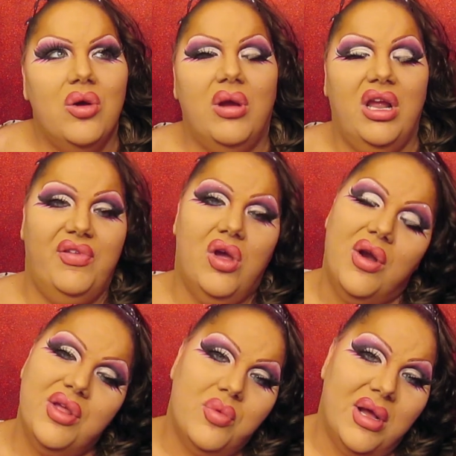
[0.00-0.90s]
where if you
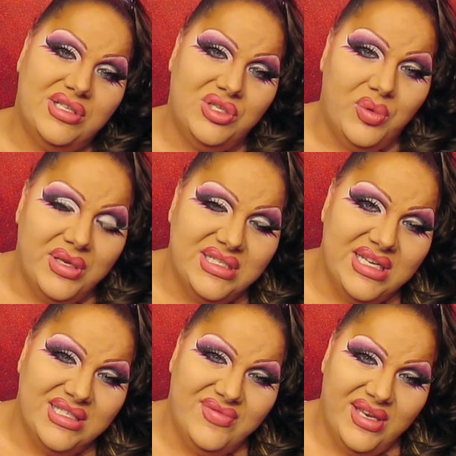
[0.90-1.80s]
already watched
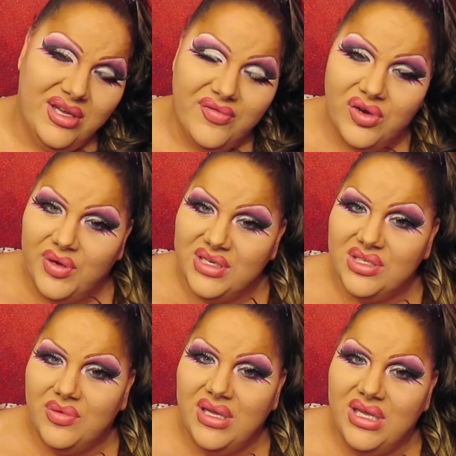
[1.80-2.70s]
Wednesday's video for Queens
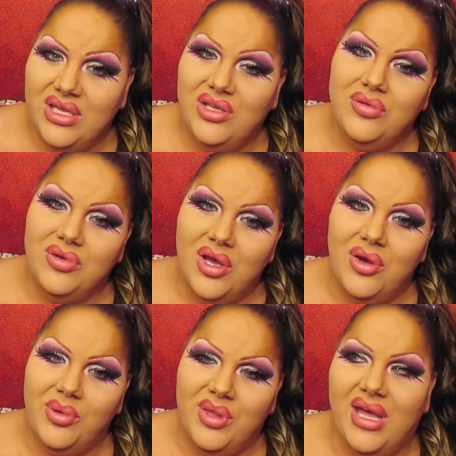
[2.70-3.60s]
of the Week, you
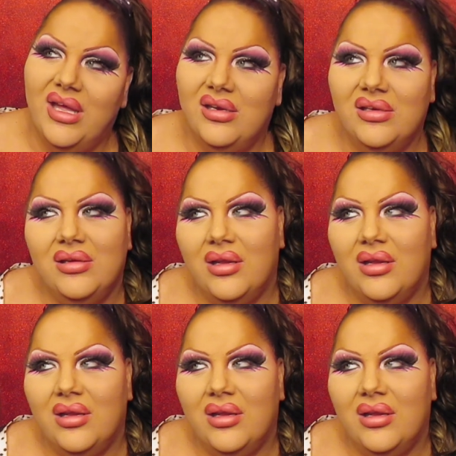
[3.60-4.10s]
know that